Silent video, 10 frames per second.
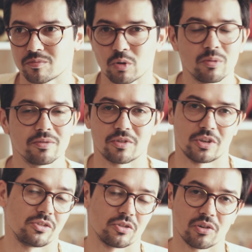probably for
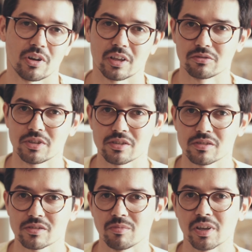historical
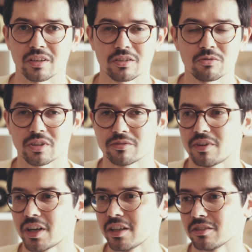reasons, but you can
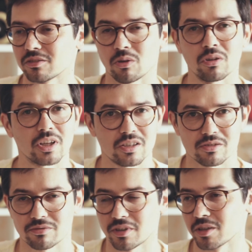find all
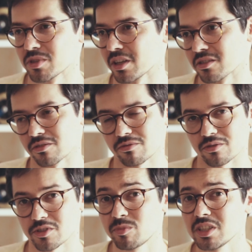kinds of frames, either
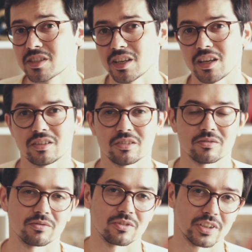for speed
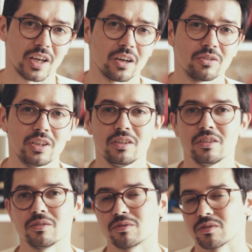skating, for
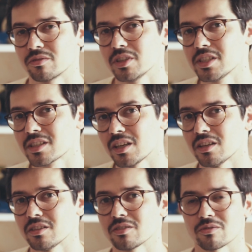downhill, for free
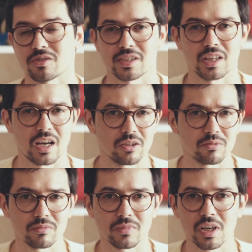skate, for
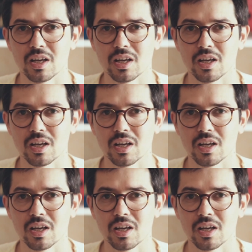slalom.